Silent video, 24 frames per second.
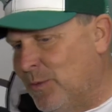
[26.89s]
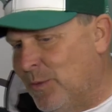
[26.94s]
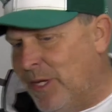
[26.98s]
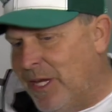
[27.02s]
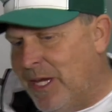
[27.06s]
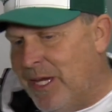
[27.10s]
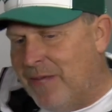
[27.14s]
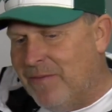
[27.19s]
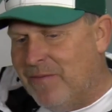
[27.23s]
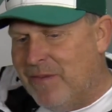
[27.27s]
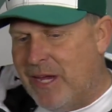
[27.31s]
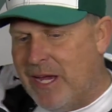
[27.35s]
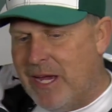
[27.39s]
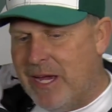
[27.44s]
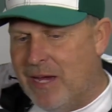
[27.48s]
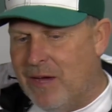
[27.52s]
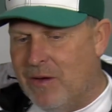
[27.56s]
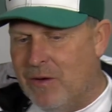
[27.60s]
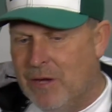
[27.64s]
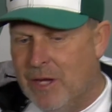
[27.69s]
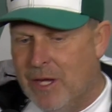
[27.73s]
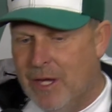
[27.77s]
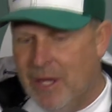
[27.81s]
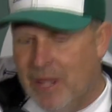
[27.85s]
we have
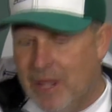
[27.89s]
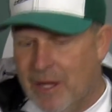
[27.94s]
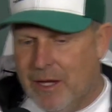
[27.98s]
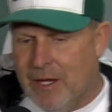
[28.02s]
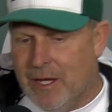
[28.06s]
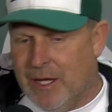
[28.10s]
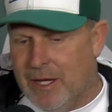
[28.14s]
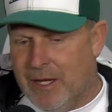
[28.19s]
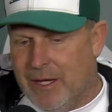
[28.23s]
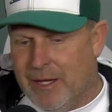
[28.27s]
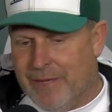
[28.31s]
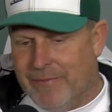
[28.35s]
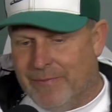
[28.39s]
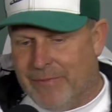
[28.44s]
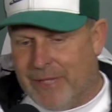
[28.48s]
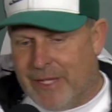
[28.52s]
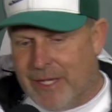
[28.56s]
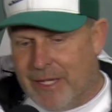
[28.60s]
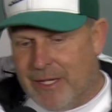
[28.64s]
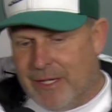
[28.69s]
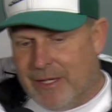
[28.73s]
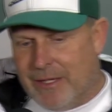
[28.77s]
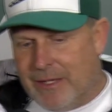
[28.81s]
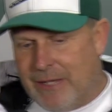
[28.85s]
now. Um,
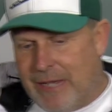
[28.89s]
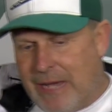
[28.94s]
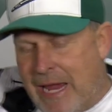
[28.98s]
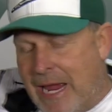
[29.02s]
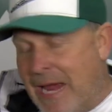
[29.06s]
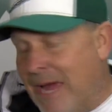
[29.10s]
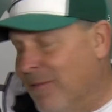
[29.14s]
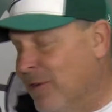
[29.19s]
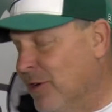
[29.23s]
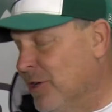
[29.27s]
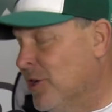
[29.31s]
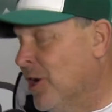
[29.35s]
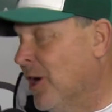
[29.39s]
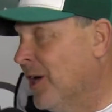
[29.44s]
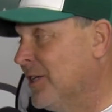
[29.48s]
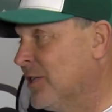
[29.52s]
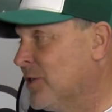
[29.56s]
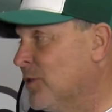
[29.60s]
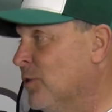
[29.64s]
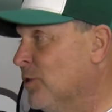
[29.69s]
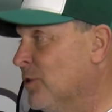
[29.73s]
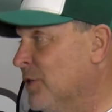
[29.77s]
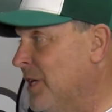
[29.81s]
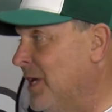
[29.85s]
uh, average high
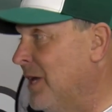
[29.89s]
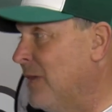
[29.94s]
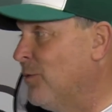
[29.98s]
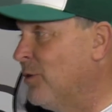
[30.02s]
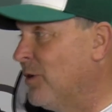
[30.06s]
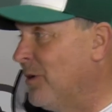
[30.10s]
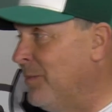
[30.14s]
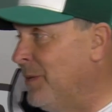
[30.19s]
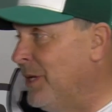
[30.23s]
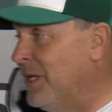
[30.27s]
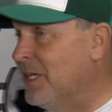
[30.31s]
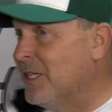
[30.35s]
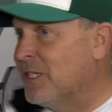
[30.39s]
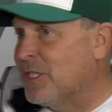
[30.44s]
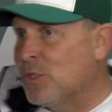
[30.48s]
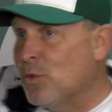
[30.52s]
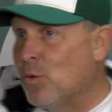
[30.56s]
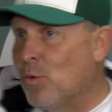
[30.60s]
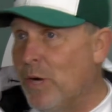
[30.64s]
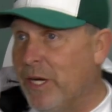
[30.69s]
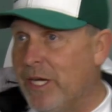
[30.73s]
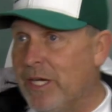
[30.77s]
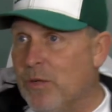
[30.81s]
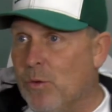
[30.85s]
school team would have beat us
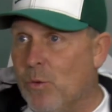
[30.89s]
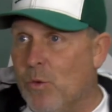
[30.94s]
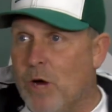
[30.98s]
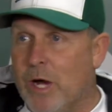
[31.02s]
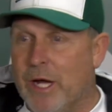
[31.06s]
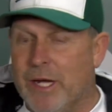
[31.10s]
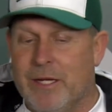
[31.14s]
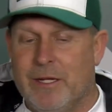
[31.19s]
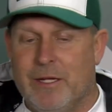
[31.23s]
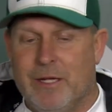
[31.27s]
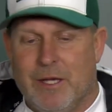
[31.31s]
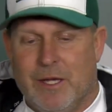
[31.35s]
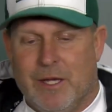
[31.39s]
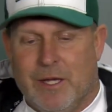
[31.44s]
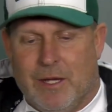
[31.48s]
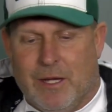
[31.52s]
20 to one.